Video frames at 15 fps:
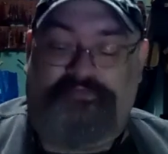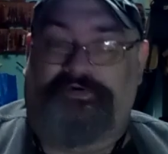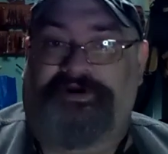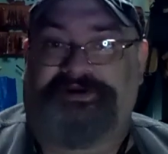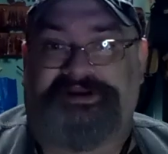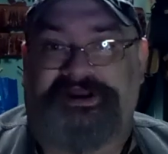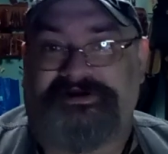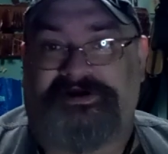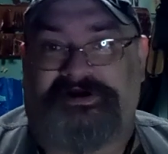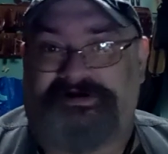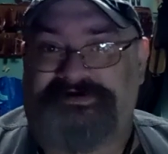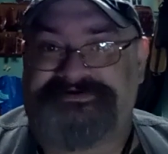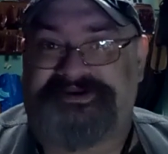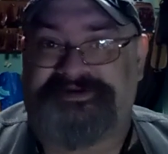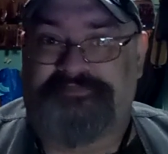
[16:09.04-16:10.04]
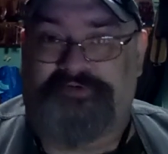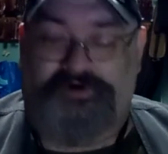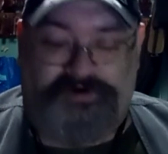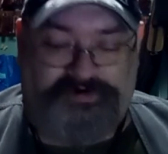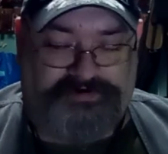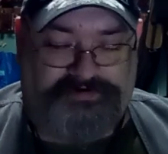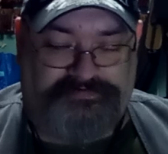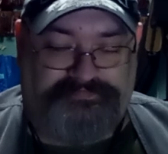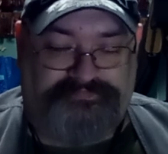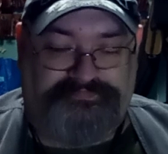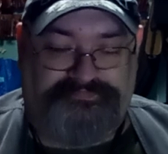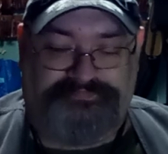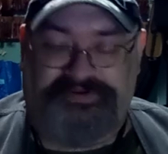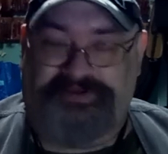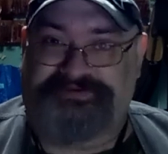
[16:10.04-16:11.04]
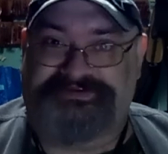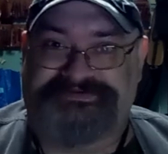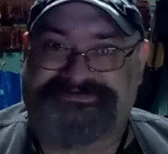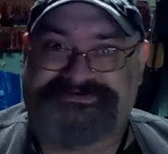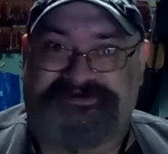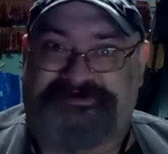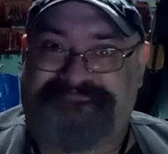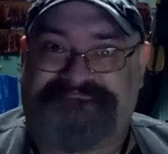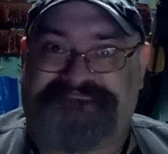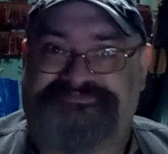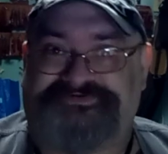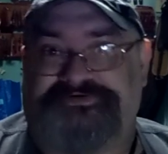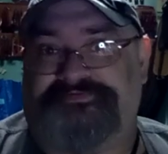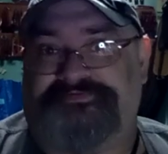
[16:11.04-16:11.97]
working on cars anymore and building stuff. So